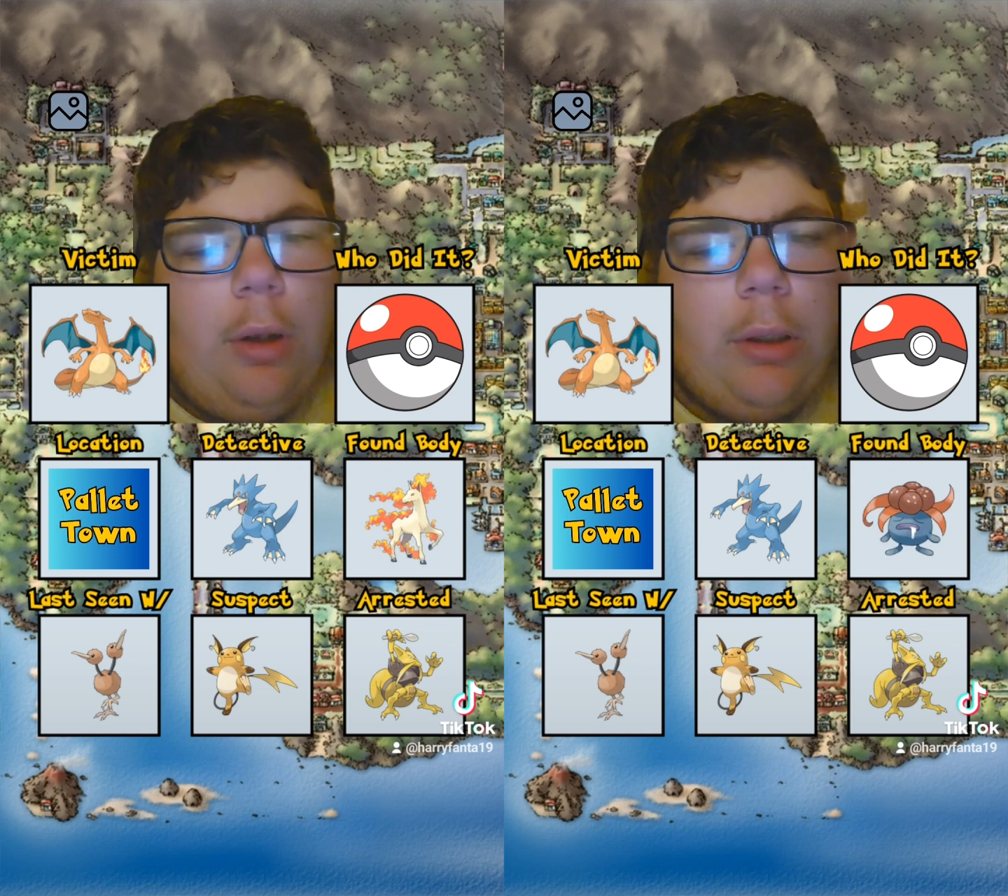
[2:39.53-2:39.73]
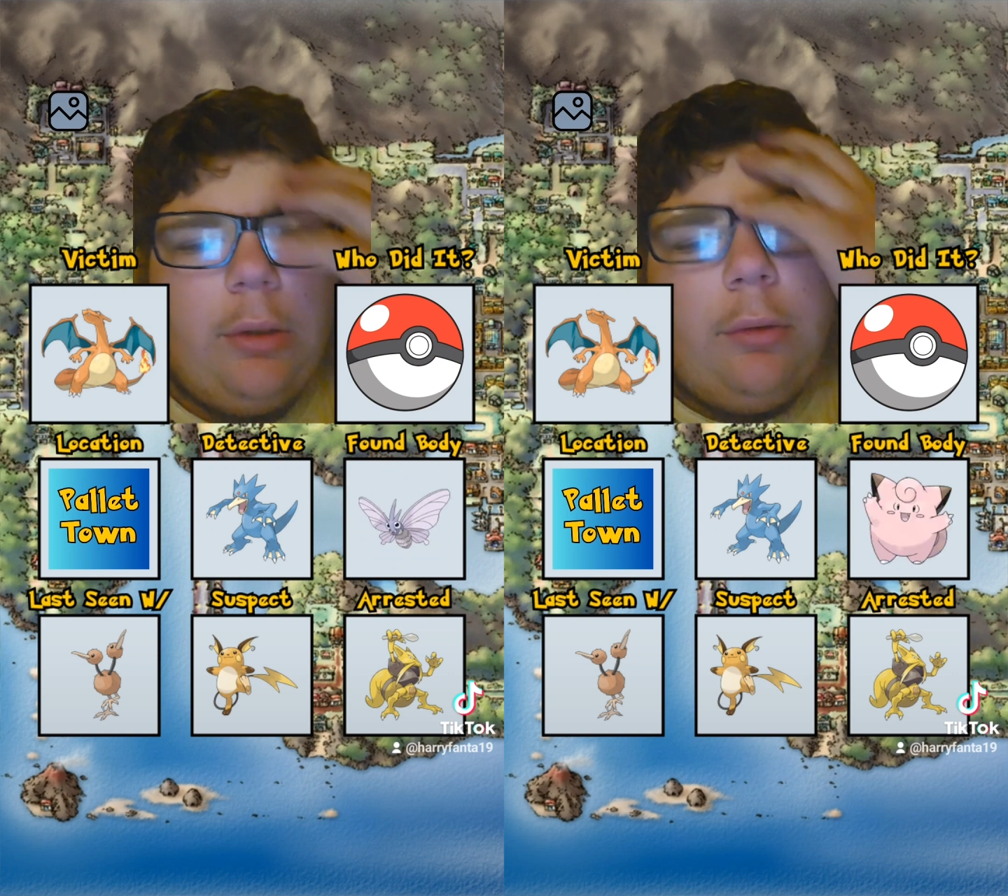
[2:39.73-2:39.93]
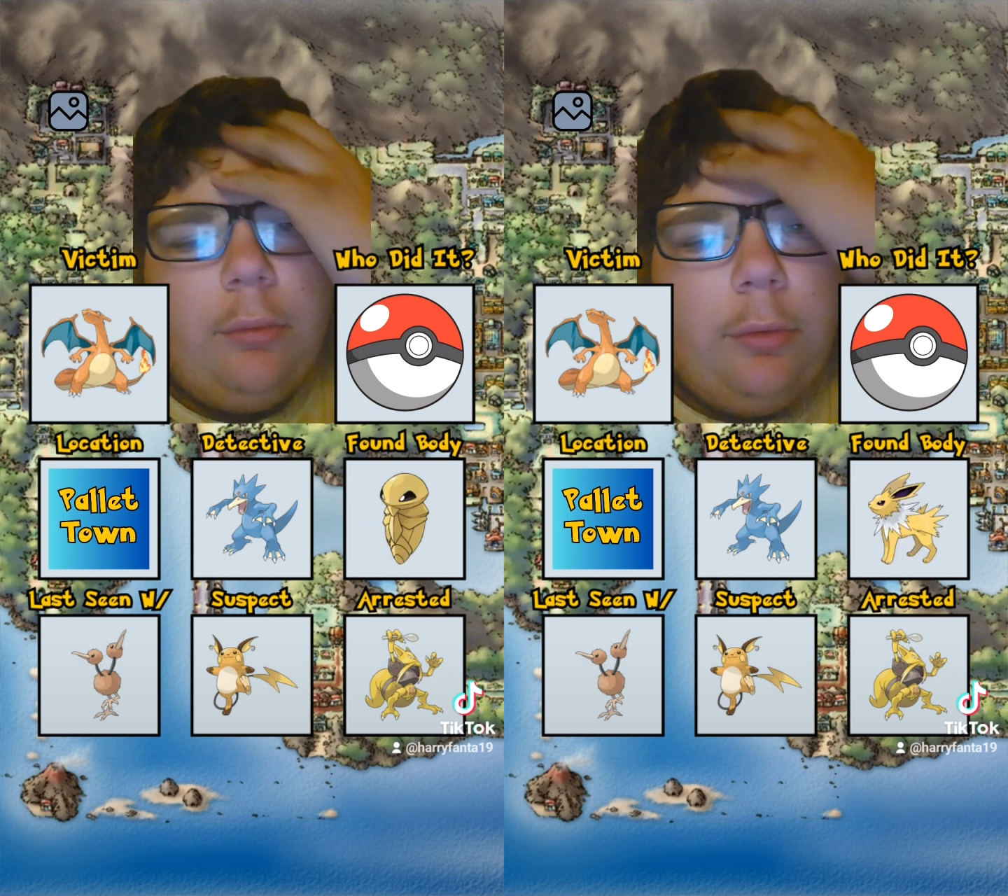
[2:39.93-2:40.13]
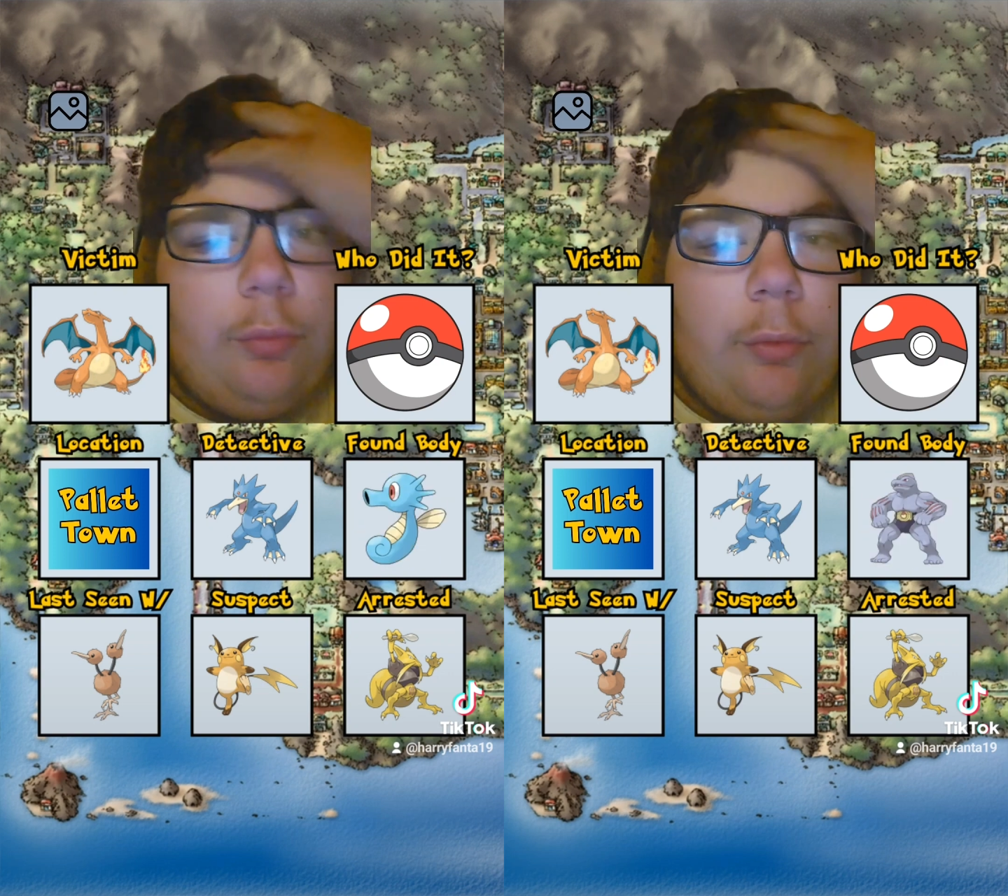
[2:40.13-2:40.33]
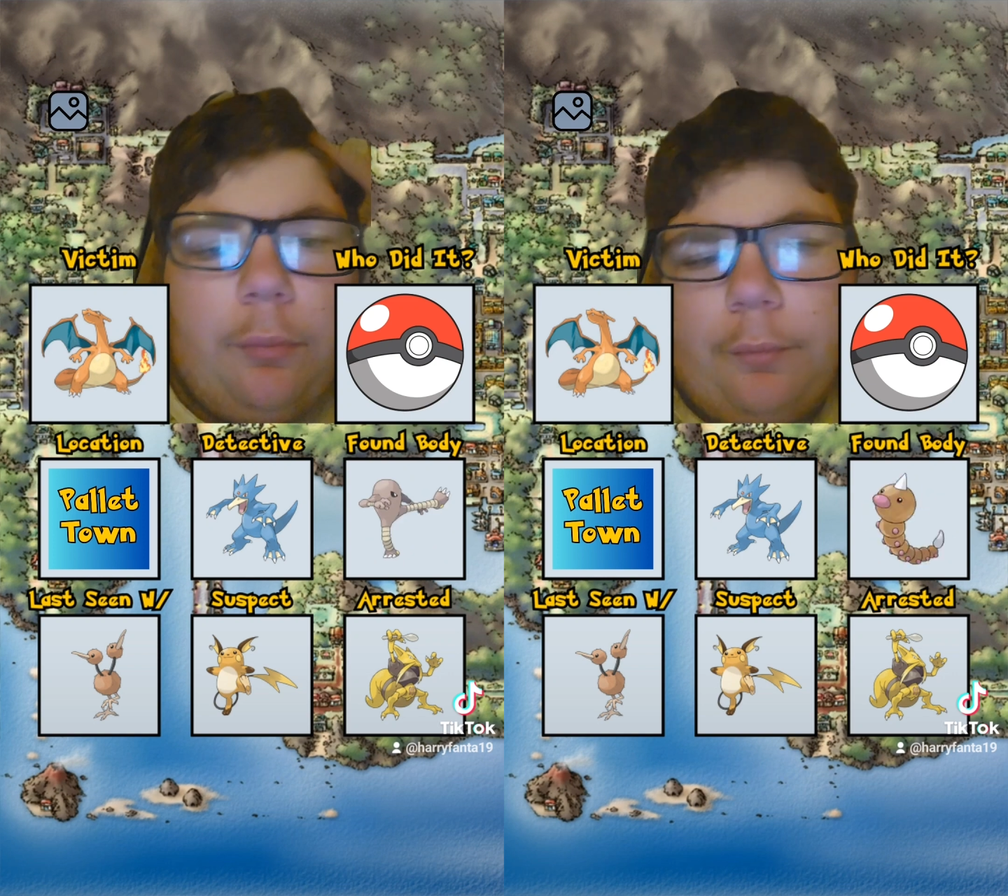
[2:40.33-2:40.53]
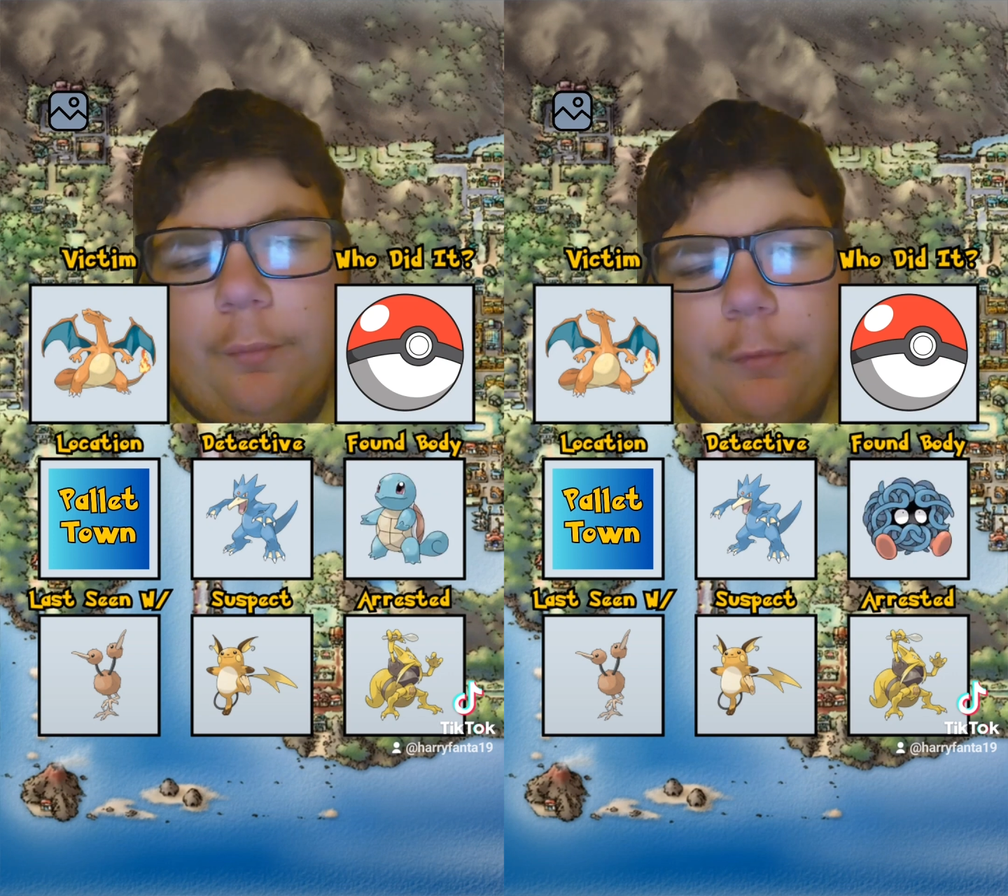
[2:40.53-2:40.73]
Okay, this one.